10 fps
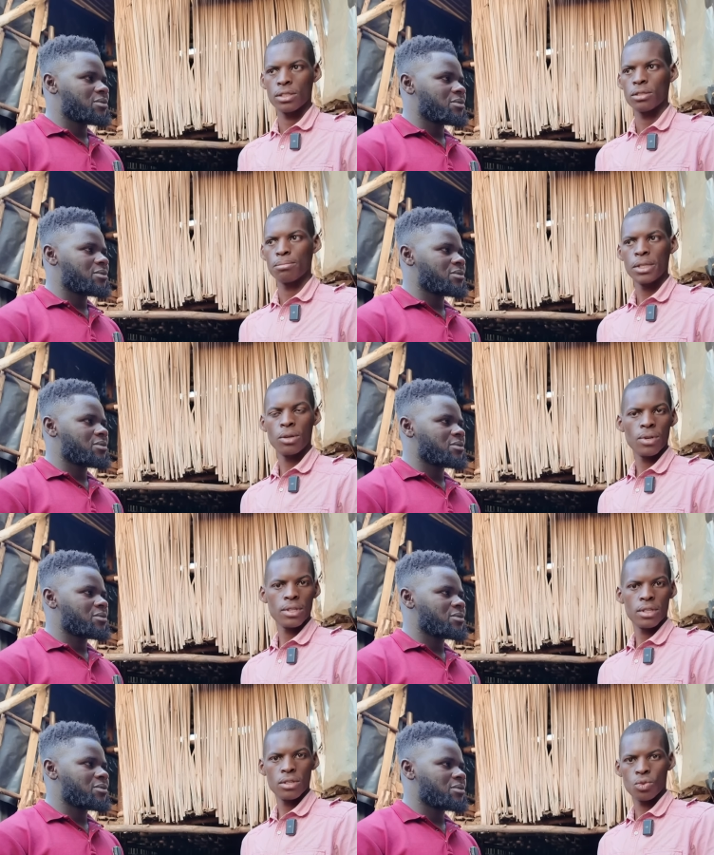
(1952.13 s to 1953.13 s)
Speaker 1: to be
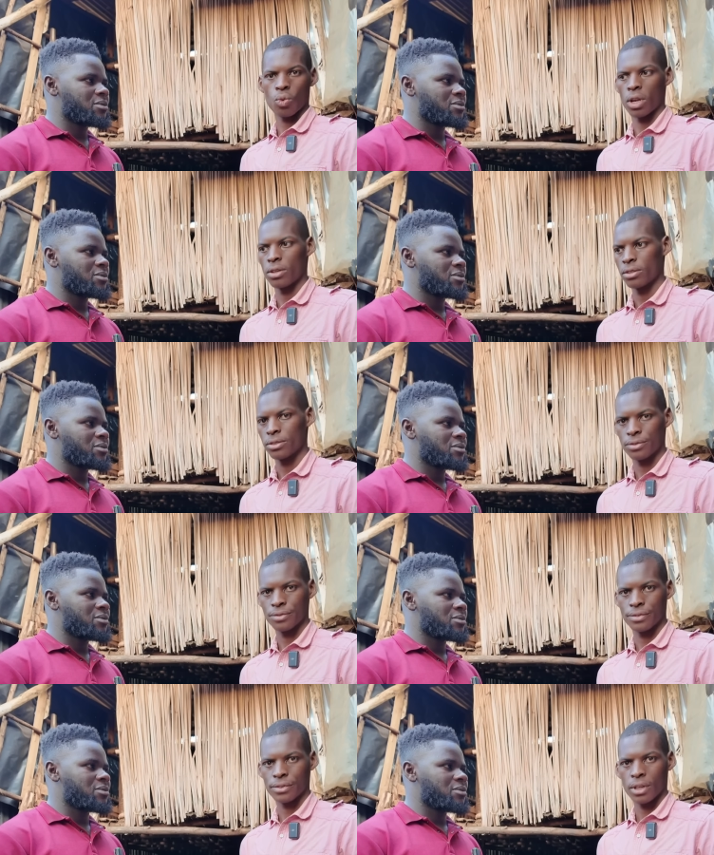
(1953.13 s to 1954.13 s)
with this one.
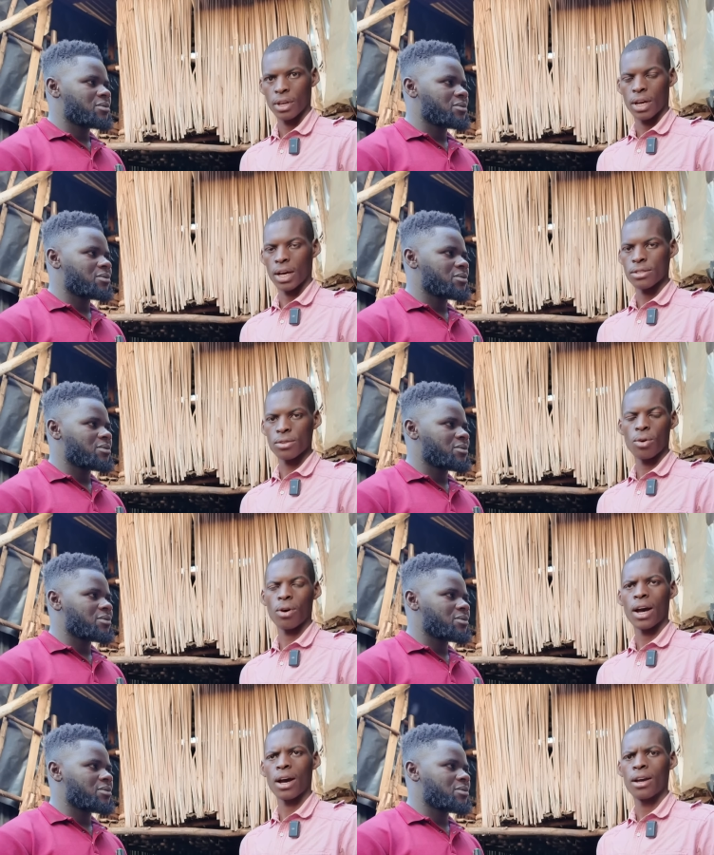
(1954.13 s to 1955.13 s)
It's
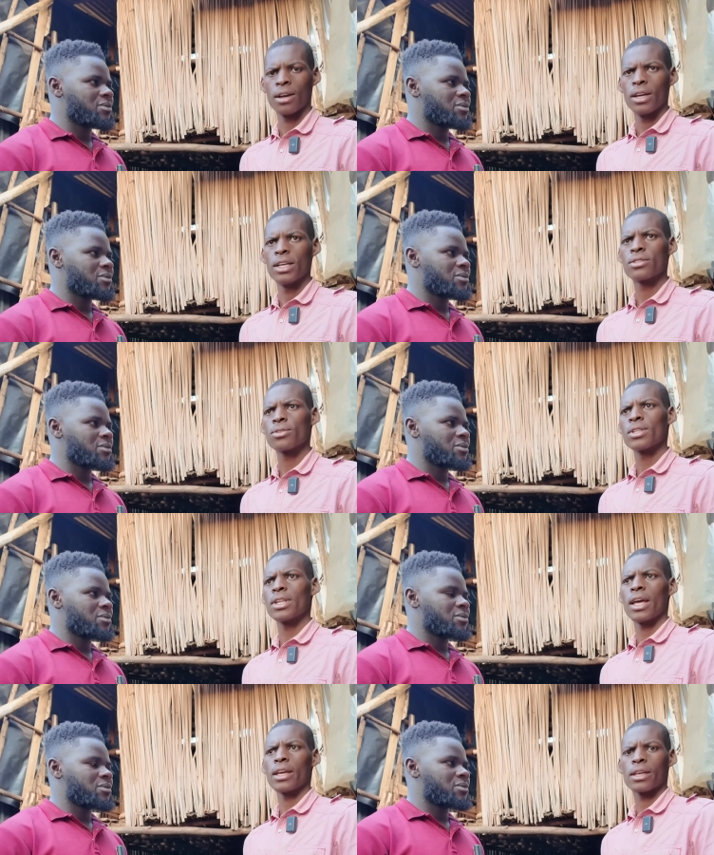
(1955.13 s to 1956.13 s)
not
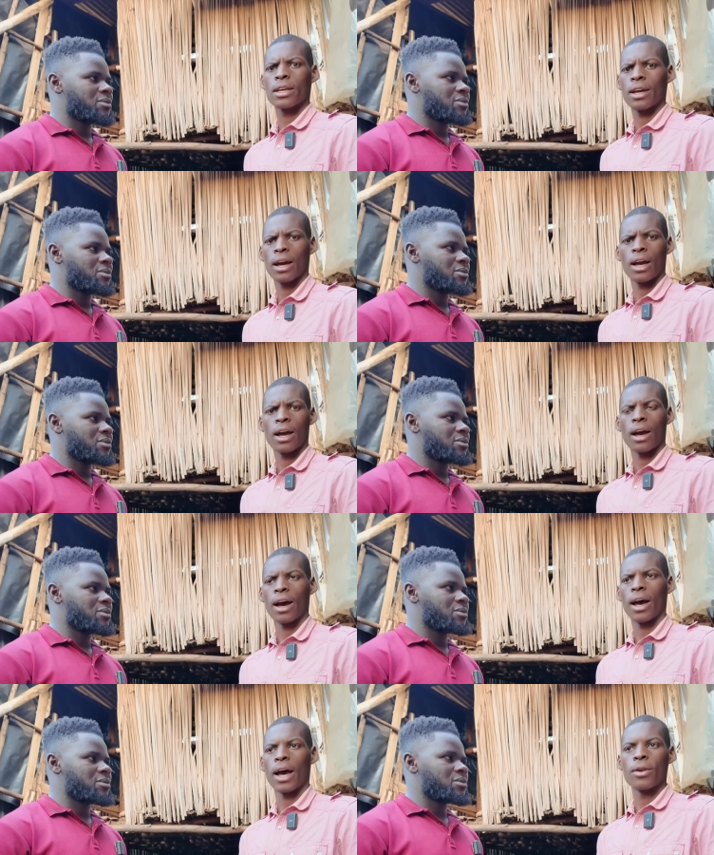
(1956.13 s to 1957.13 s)
like
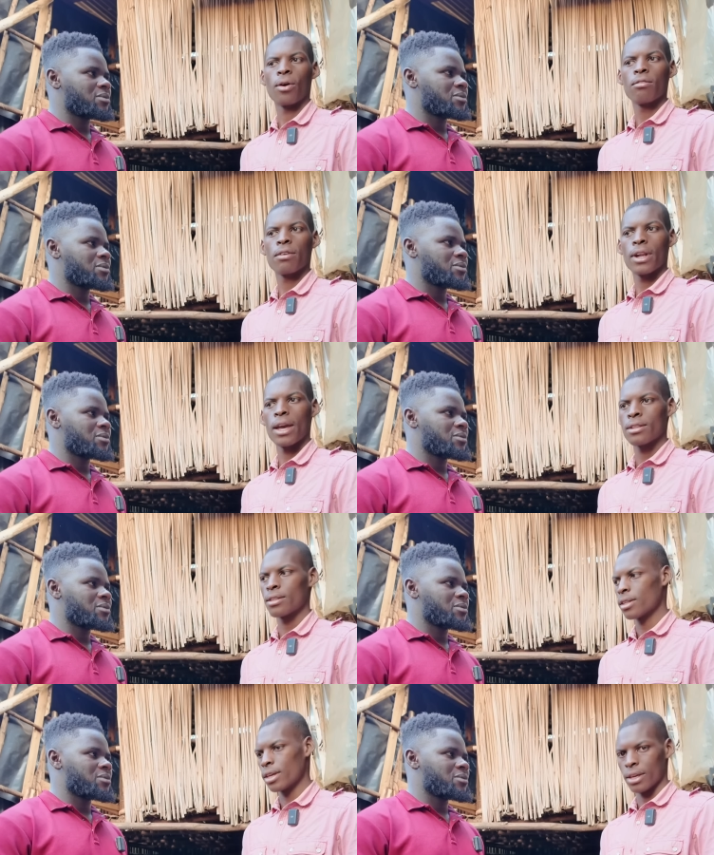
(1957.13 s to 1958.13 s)
an overnight
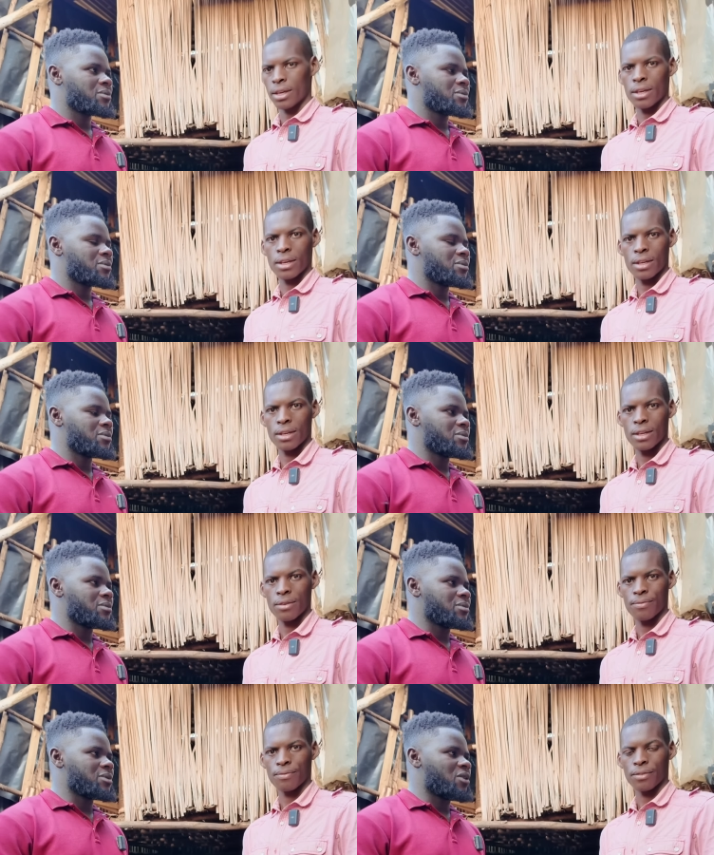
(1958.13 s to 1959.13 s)
thing.
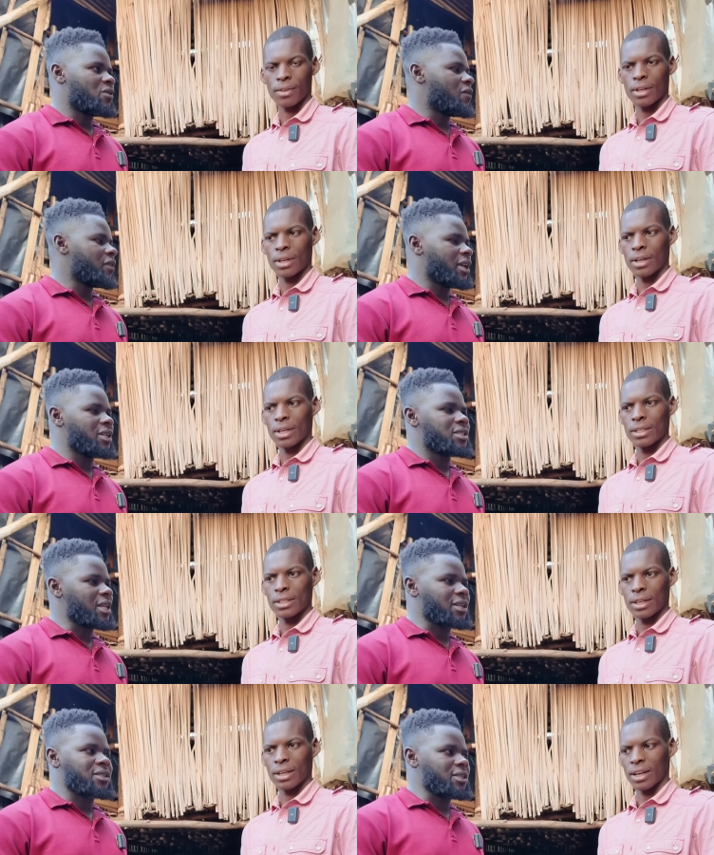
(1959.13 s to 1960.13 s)
An overnight
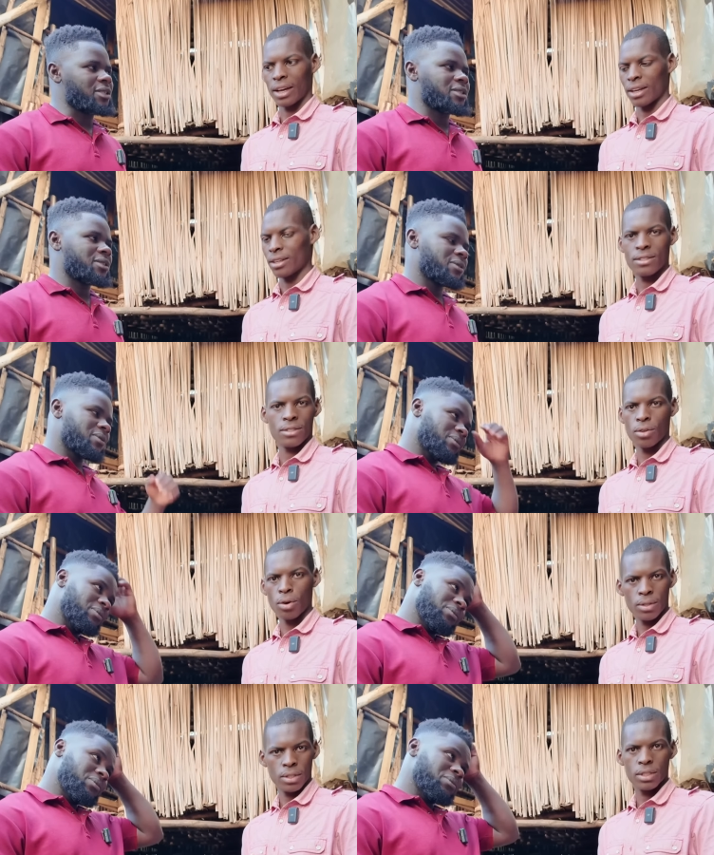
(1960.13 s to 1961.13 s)
success. It's
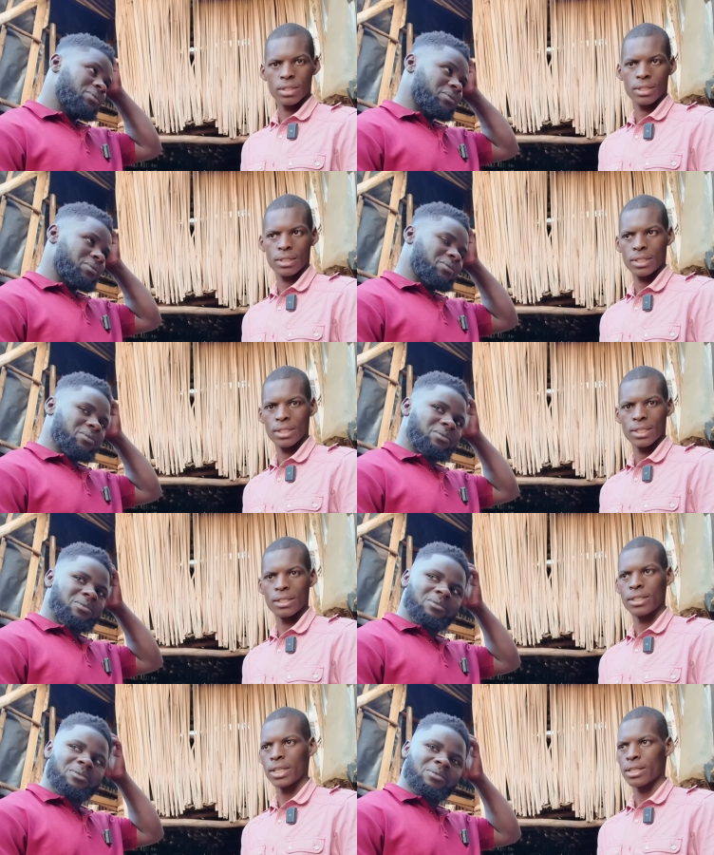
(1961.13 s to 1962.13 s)
not.
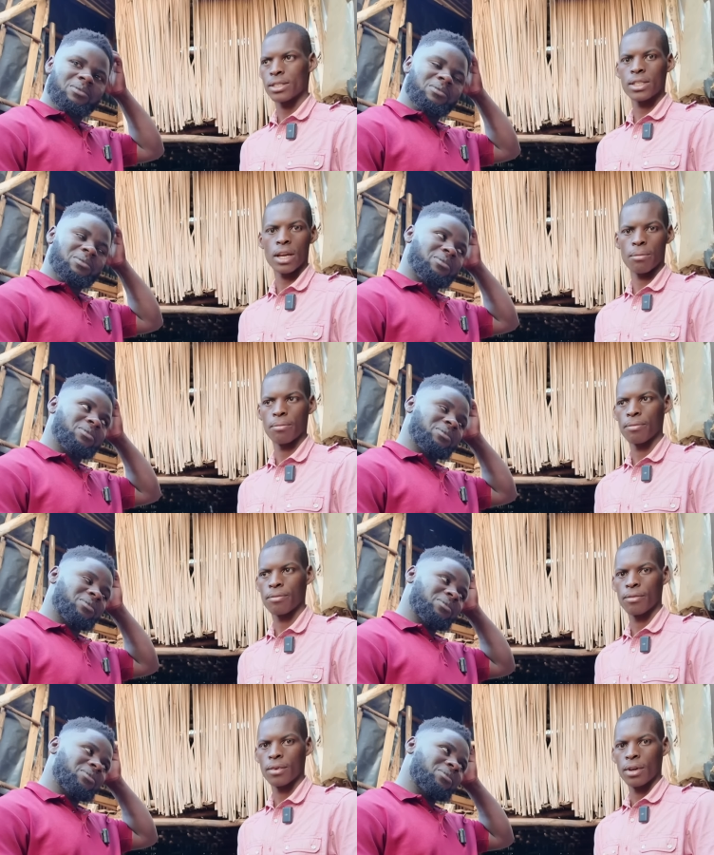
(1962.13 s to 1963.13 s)
It takes time.
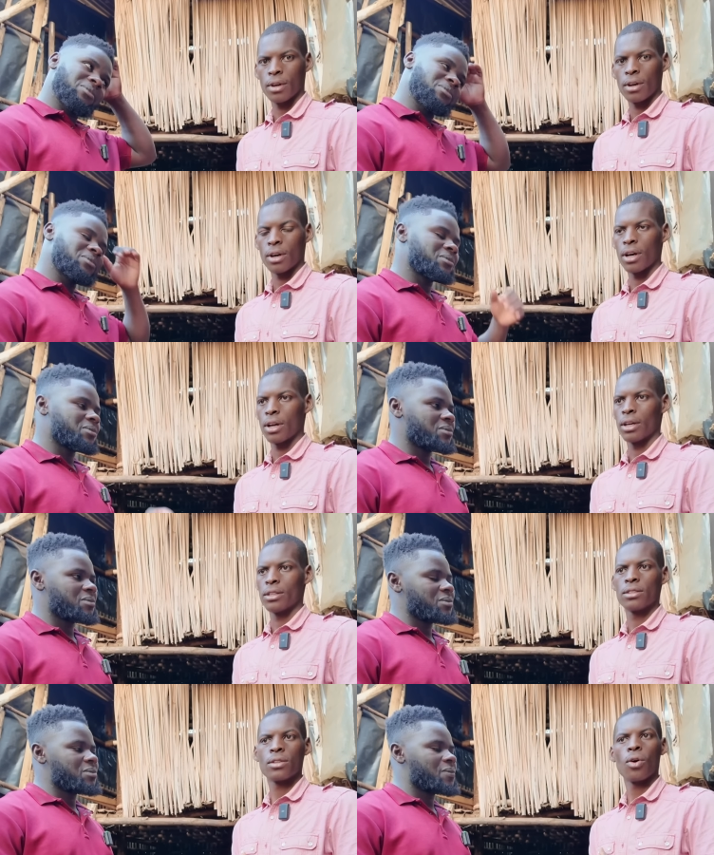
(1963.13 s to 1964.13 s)

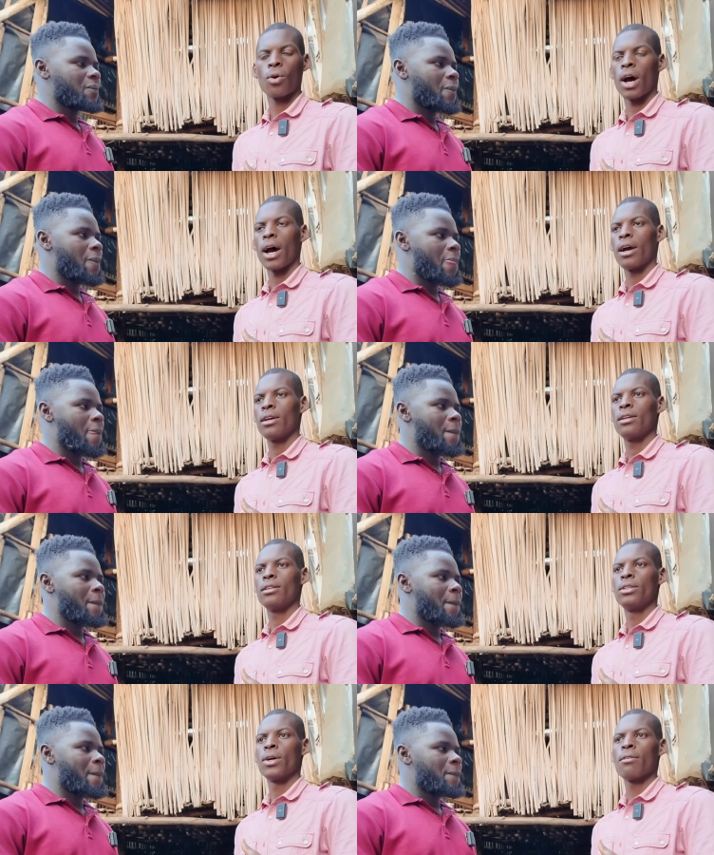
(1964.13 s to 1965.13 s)
So
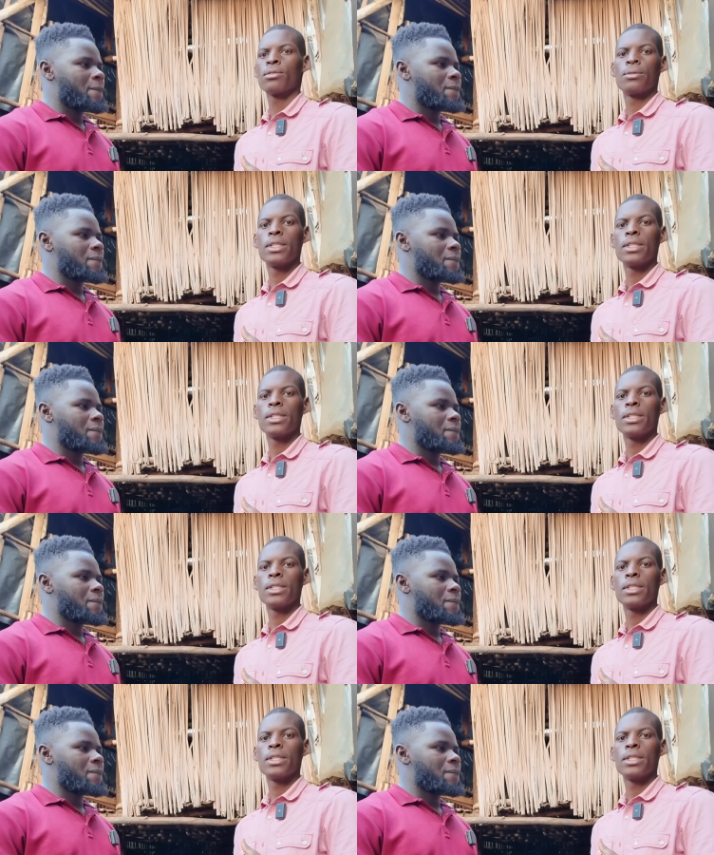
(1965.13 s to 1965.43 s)
you have to